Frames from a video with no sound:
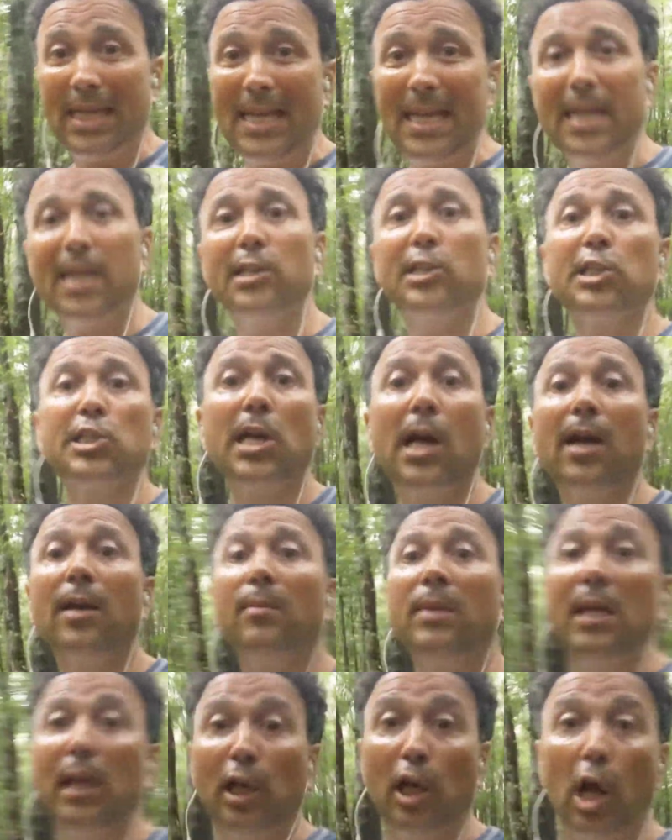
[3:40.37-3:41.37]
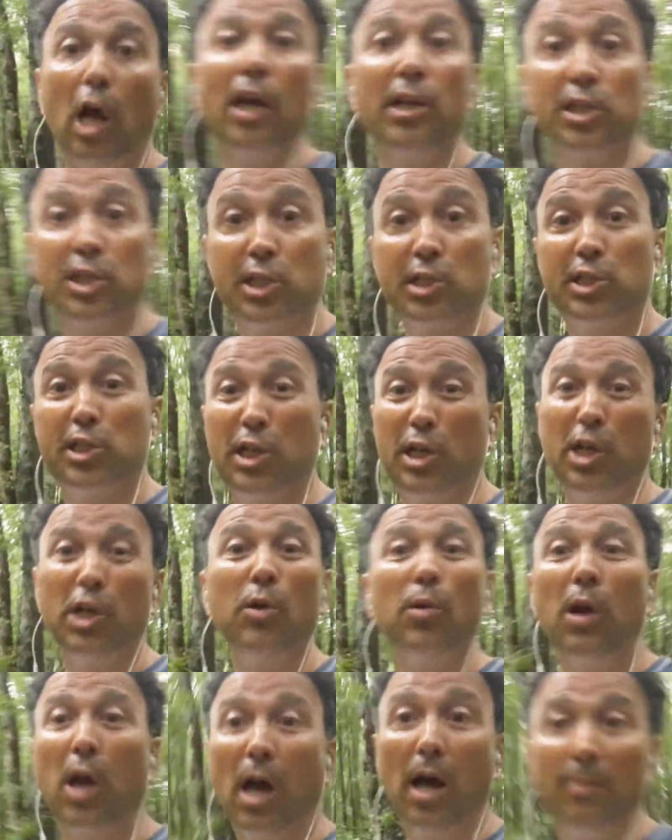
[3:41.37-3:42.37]
Each time he launches a
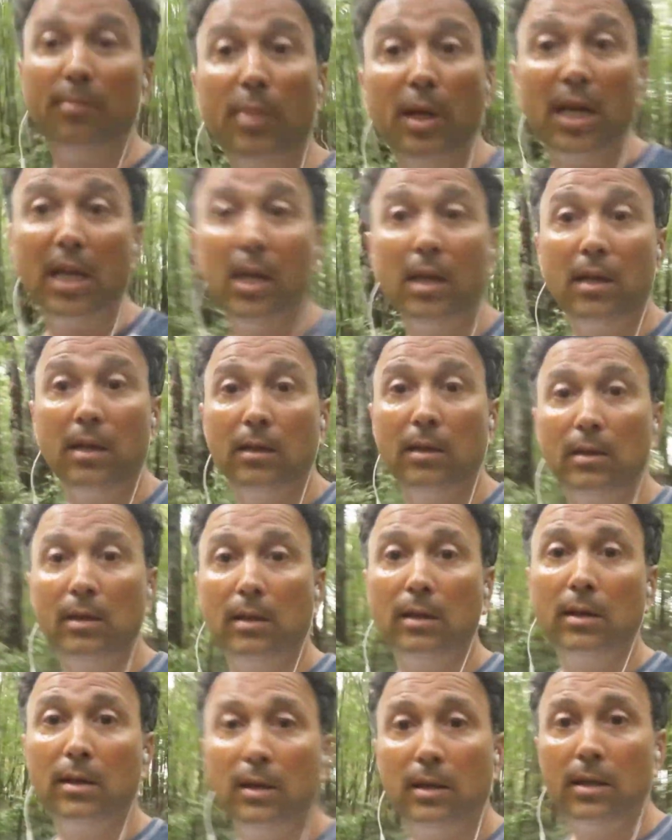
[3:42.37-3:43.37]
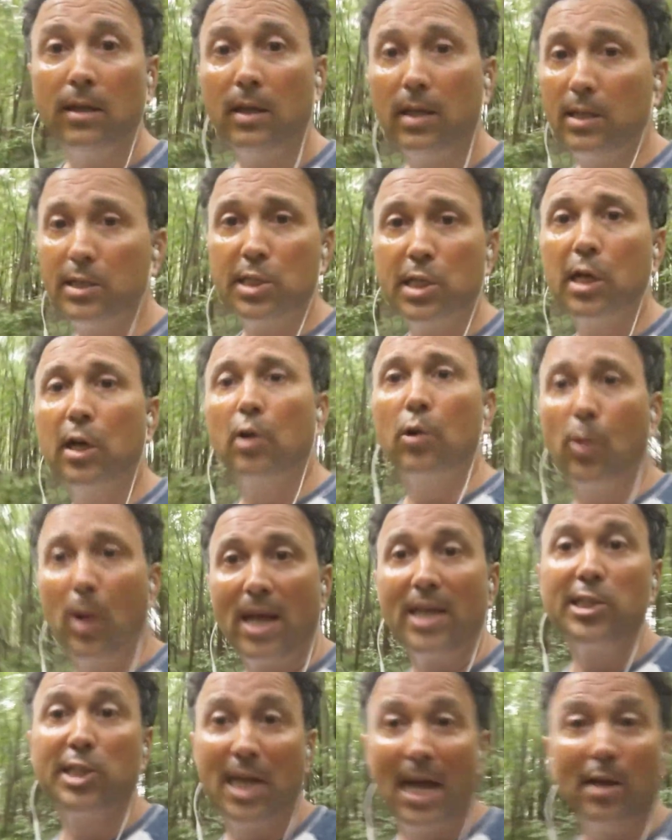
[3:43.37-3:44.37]
new company, he's going to
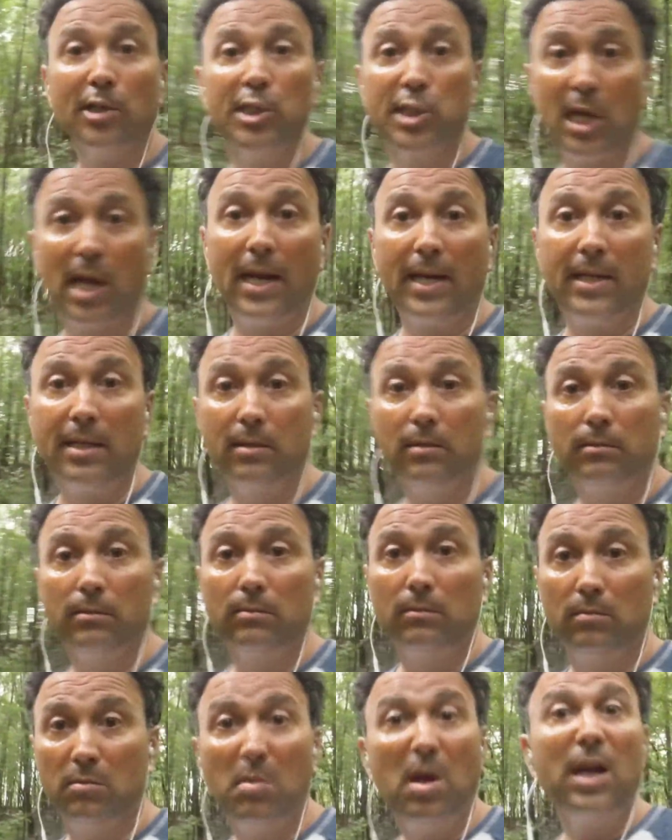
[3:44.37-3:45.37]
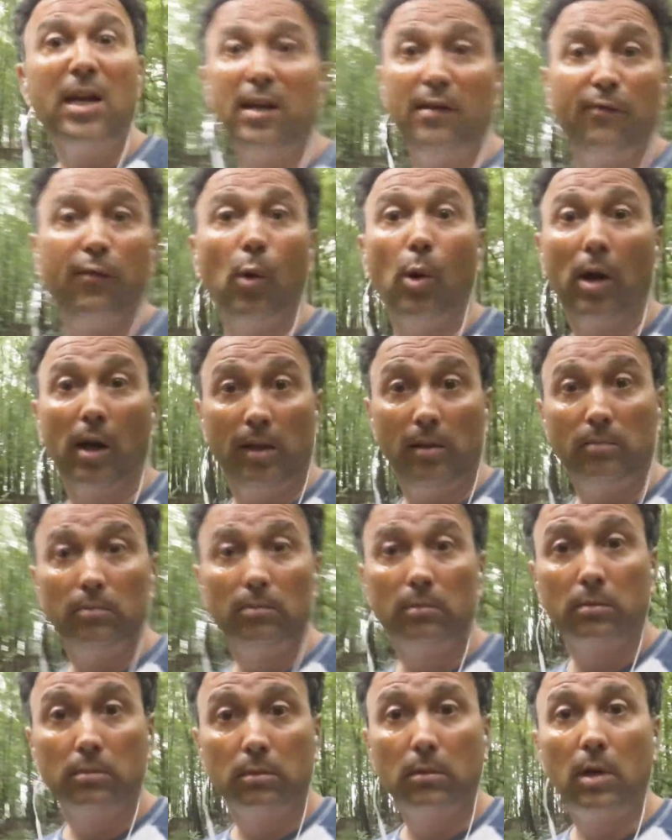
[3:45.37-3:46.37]
raise outside money for it,
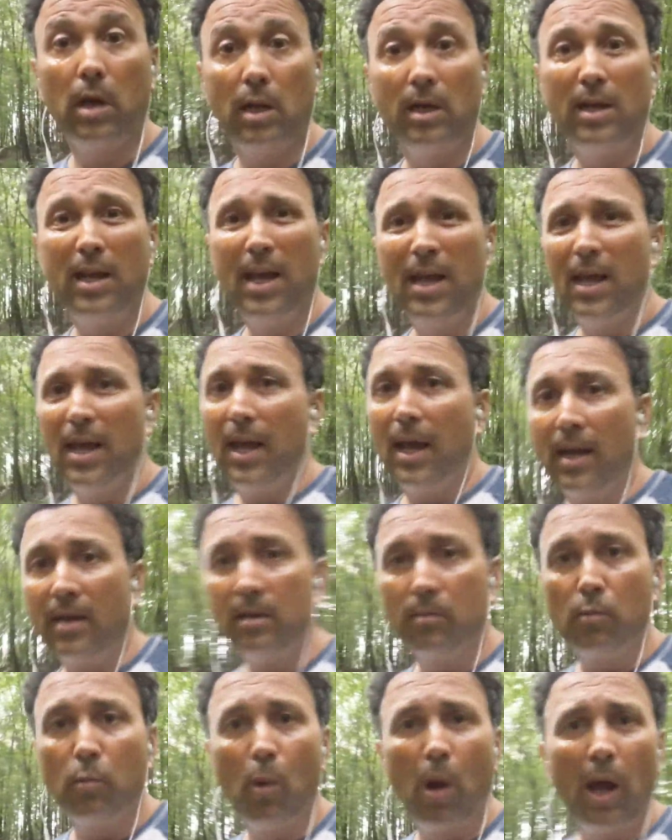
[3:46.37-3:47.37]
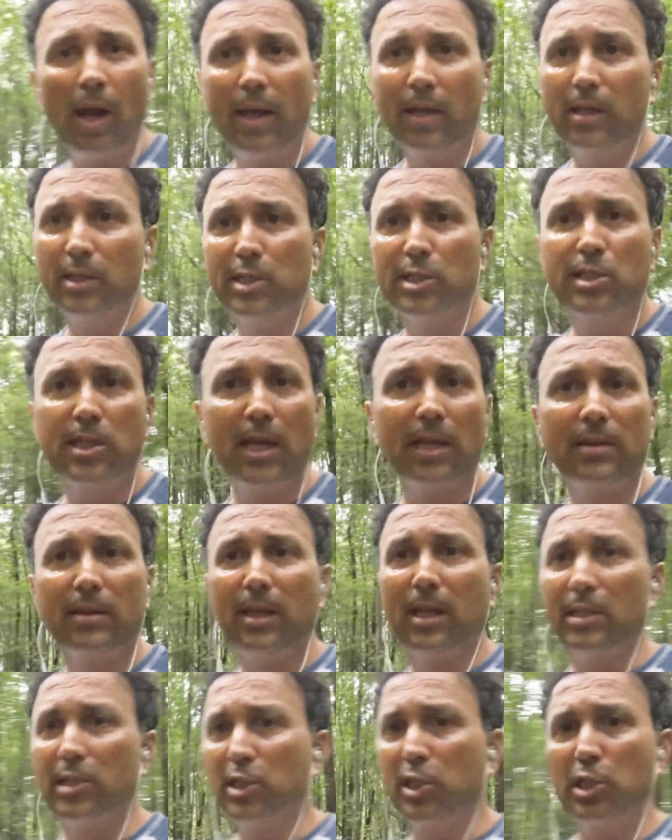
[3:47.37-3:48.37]
right? And why? Because
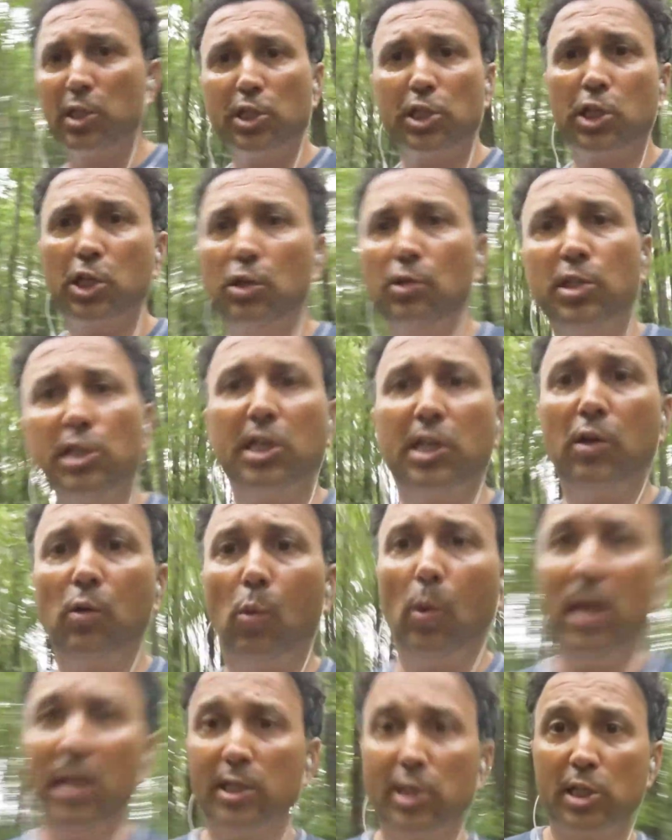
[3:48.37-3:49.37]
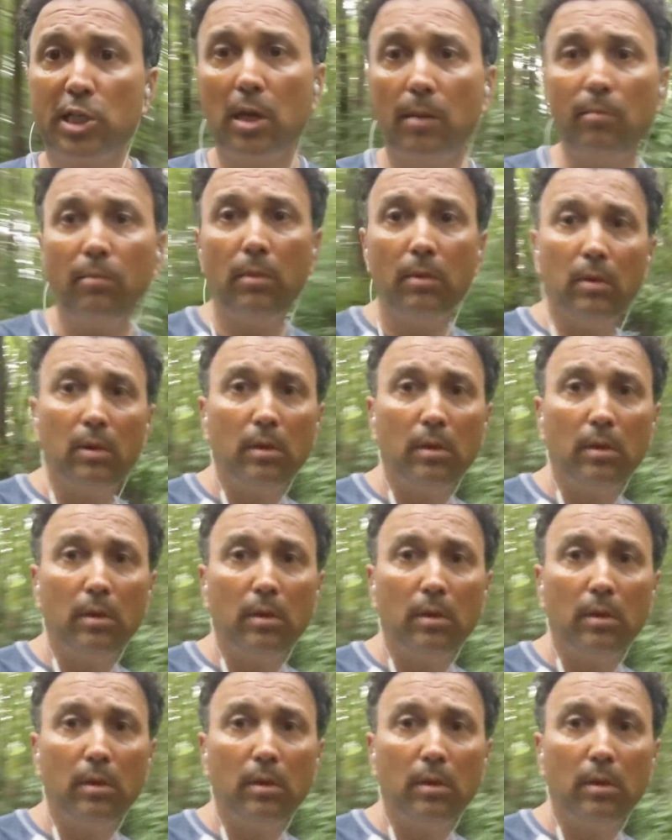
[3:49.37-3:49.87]
that's just using wisdom.